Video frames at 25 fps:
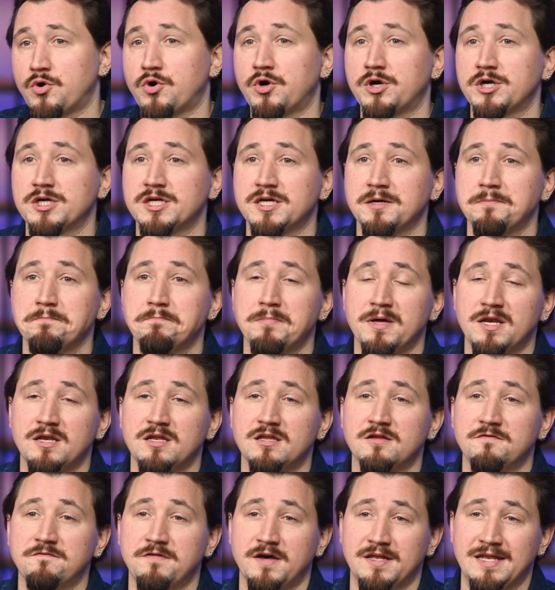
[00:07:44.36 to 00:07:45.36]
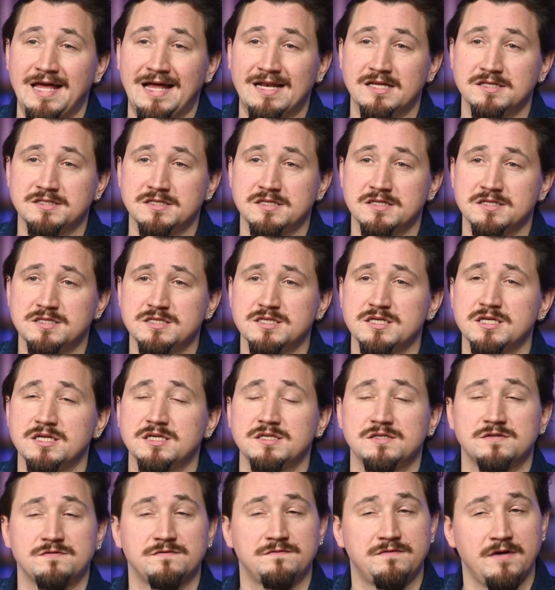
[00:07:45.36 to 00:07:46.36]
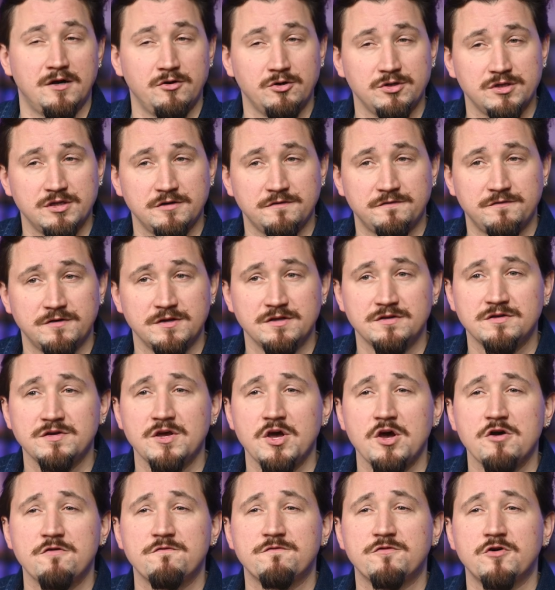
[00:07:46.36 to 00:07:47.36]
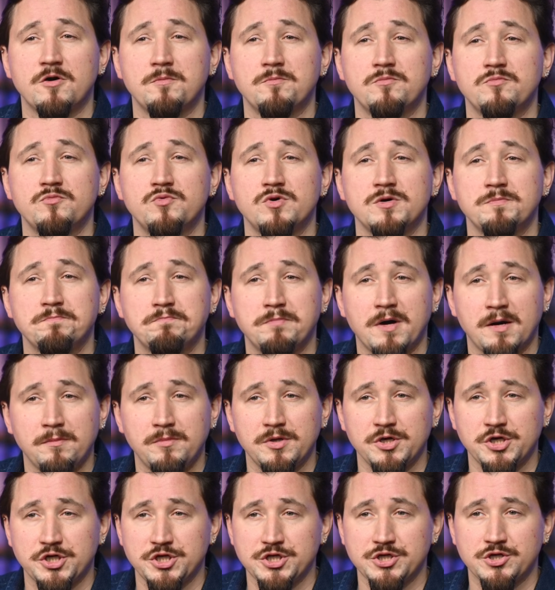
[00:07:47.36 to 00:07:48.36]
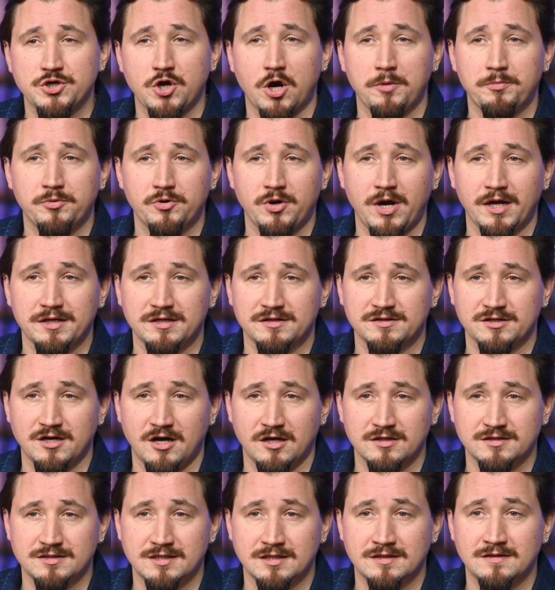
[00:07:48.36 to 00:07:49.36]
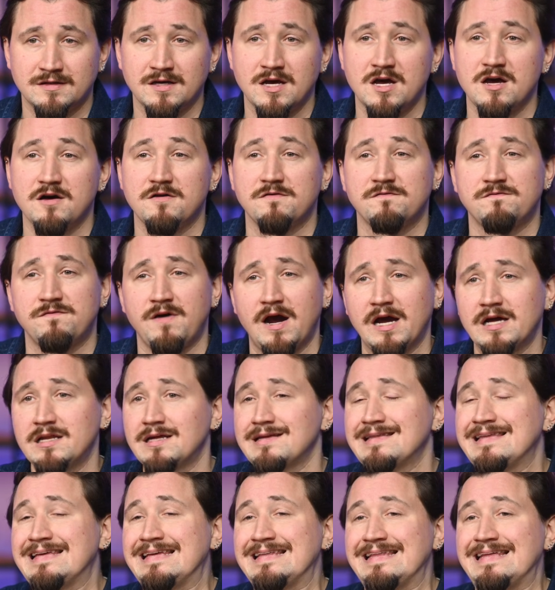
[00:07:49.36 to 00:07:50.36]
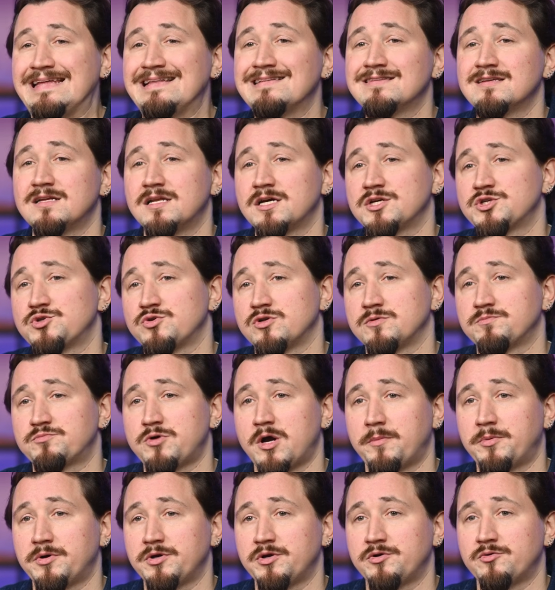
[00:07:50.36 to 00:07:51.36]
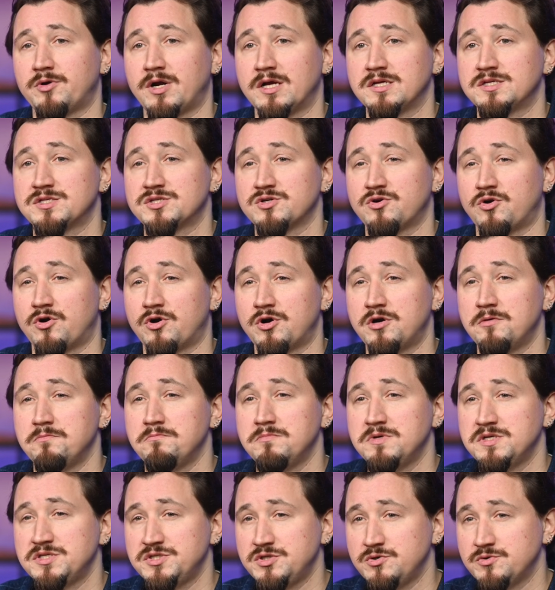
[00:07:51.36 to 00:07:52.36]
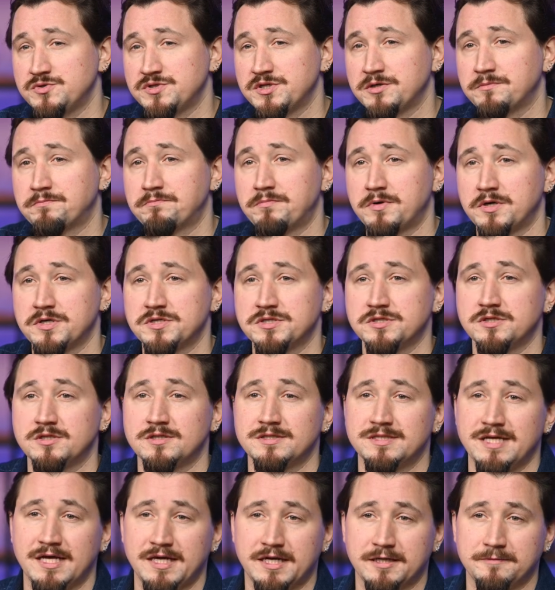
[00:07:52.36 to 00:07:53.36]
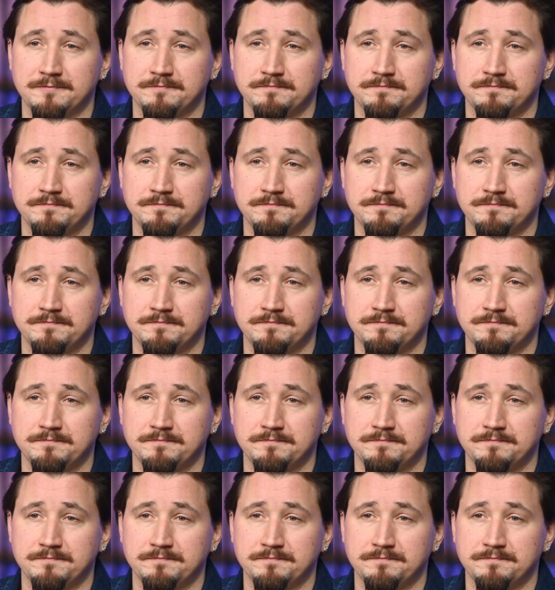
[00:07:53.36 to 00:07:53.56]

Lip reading: or competitive analysis, is very different from republishing copyrighted content, violating intellectual property rights, or misusing personal data.